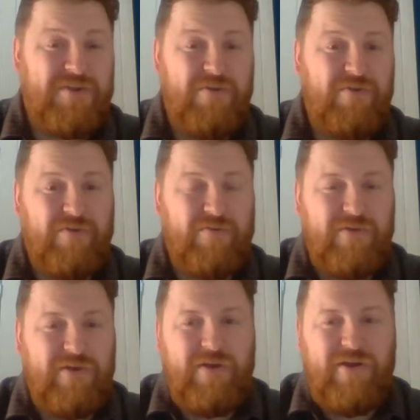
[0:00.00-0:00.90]
to Google
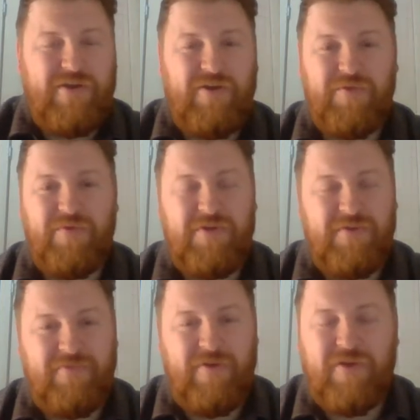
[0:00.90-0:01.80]
and got the wording
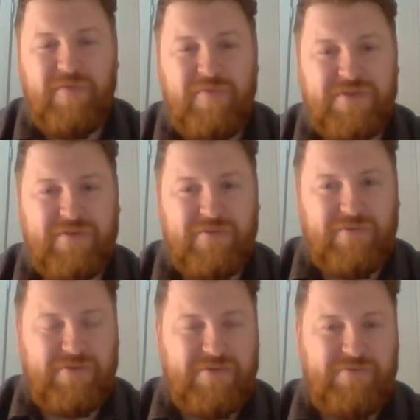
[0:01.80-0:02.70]
for an occupancy
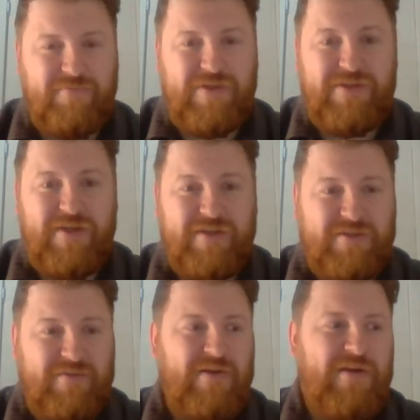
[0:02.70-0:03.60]
clause, which
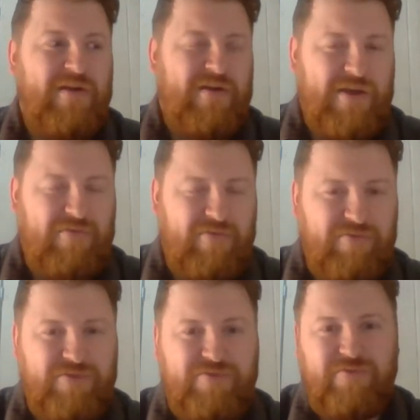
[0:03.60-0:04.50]
is
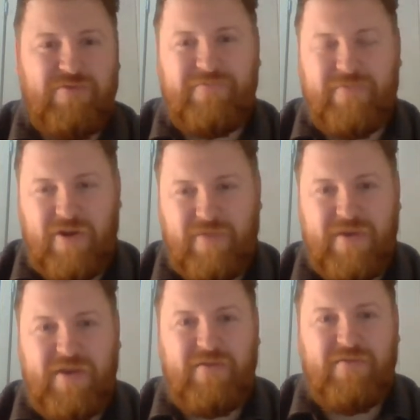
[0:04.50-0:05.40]
agricultural,
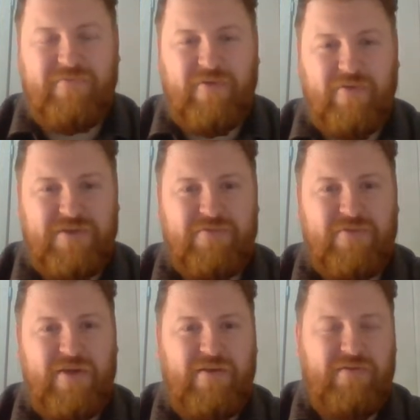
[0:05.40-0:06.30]
farming,
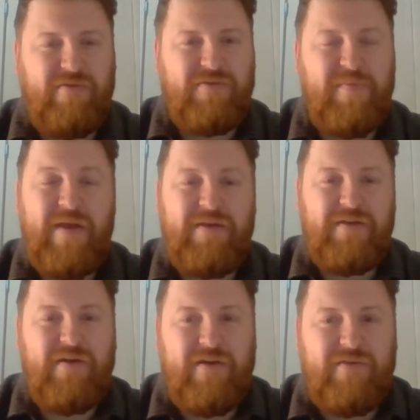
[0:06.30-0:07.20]
forestry, or
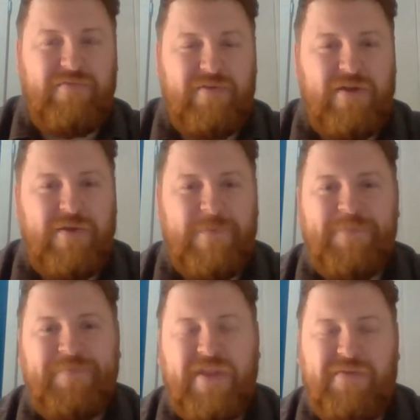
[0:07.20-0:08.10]
dependent of.
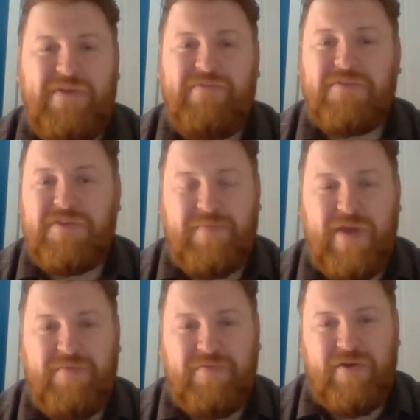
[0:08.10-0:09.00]
When you've looked at the
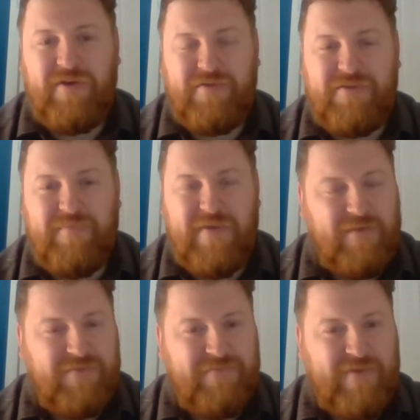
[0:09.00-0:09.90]
paperwork, because you've been
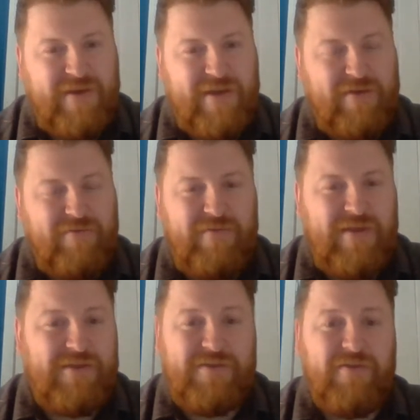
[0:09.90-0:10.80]
able to find out,
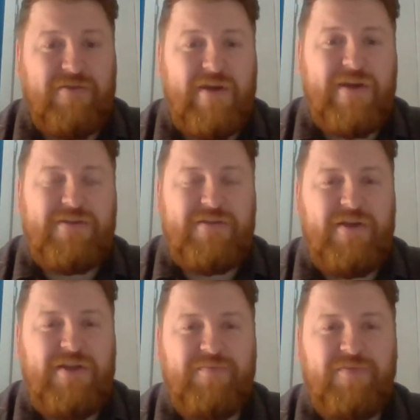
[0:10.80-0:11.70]
that's not correct,
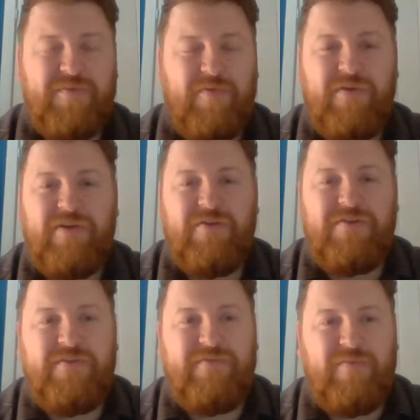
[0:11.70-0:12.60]
and it's much more
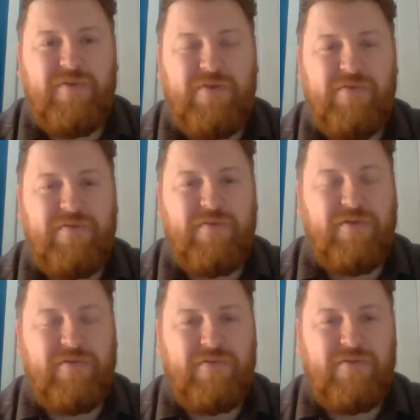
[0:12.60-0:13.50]
inclusive than what you would have thought.